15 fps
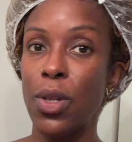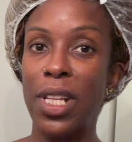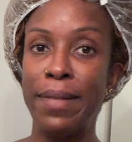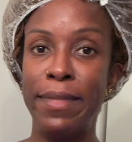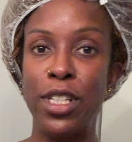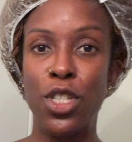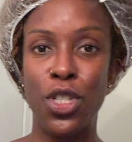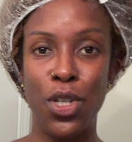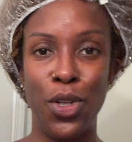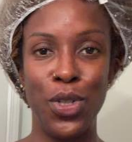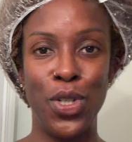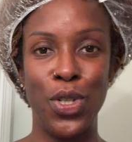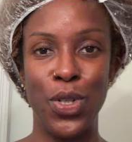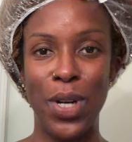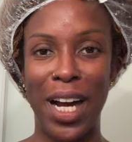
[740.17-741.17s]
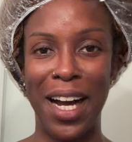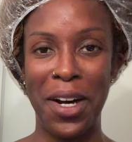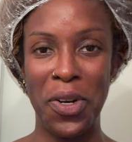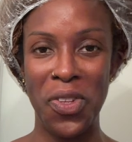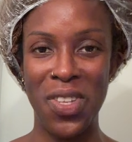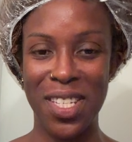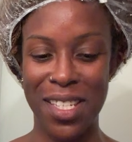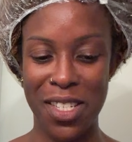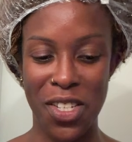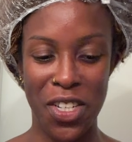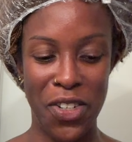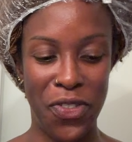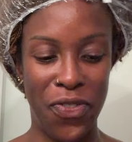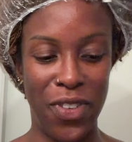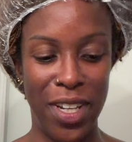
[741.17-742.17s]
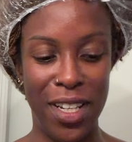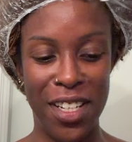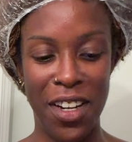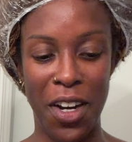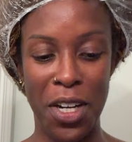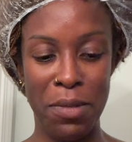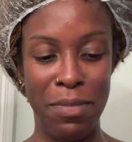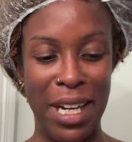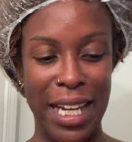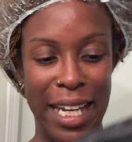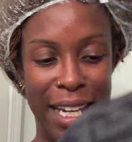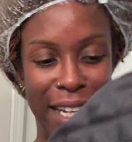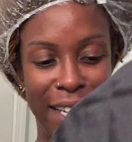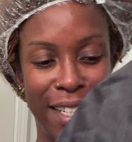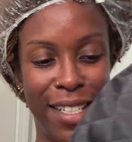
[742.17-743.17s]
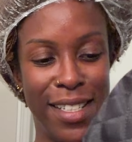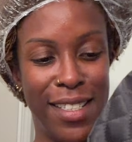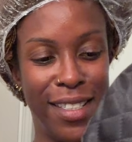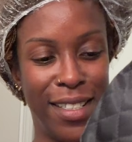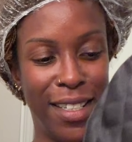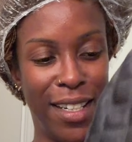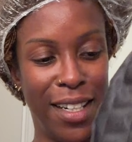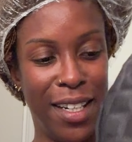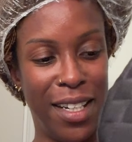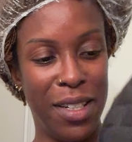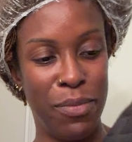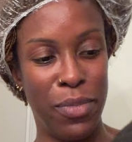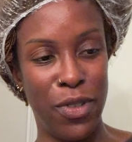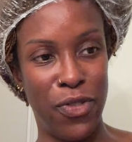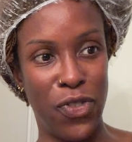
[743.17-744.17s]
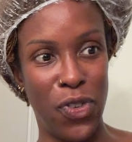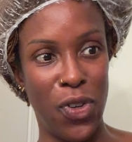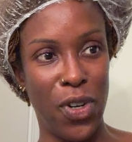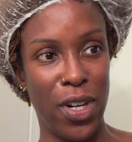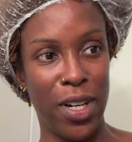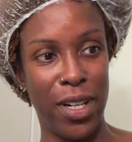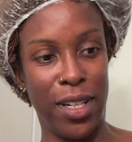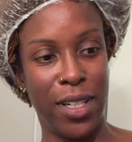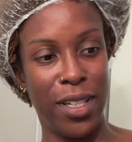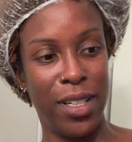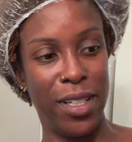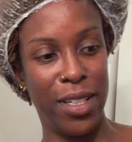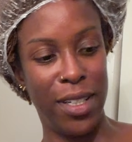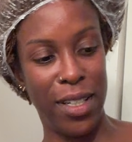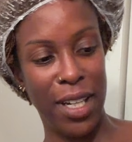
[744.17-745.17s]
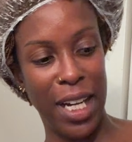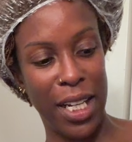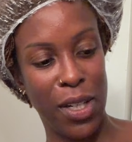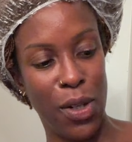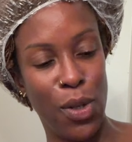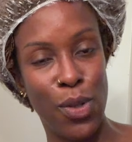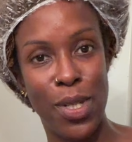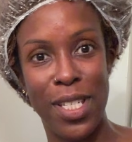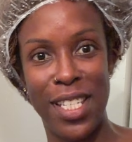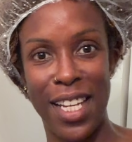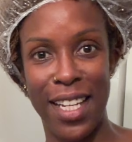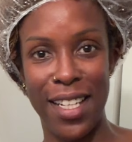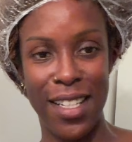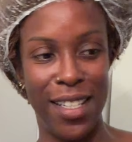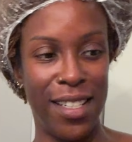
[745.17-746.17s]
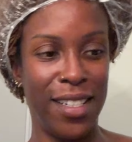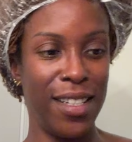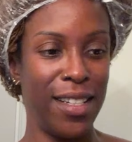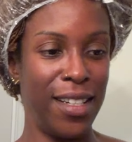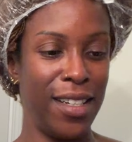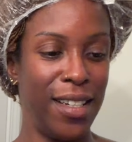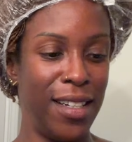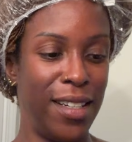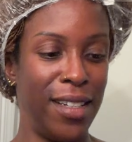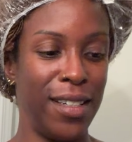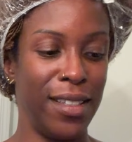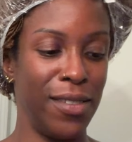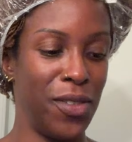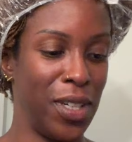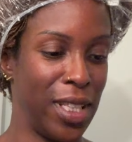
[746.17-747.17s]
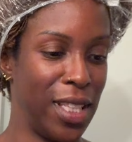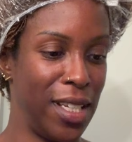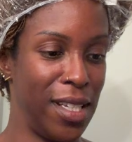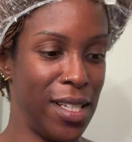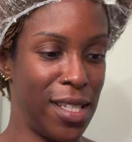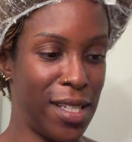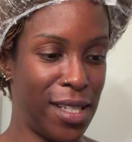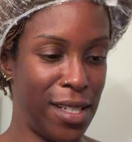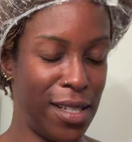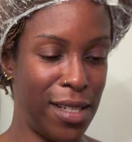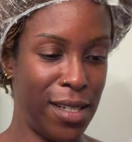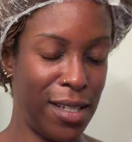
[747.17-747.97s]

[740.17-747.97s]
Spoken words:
let me show you how this is gonna fit on my head before I go sit with this.